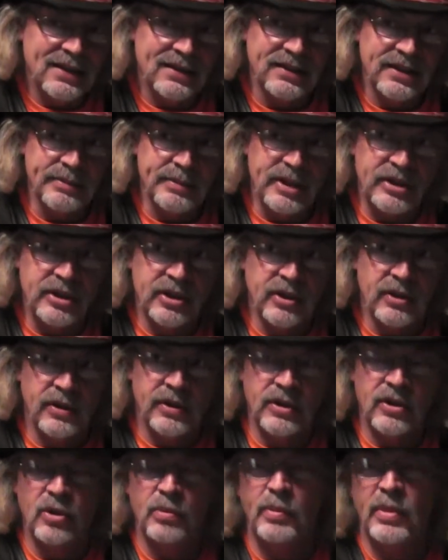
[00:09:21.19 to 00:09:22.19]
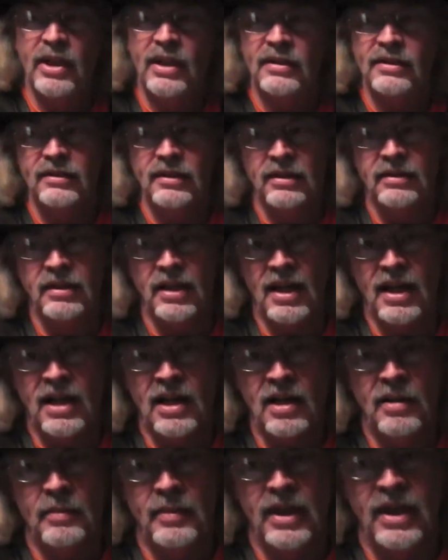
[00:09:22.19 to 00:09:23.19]
just the material, but it's the
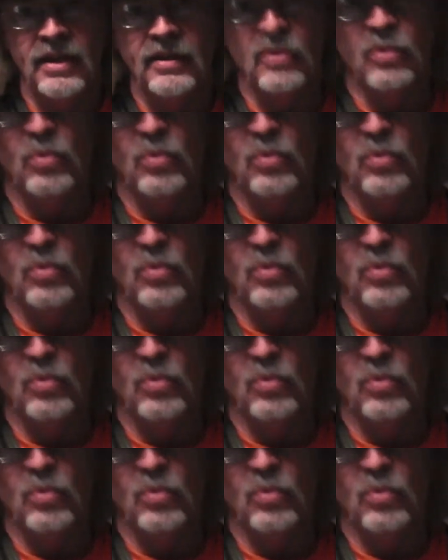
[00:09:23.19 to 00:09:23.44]
time and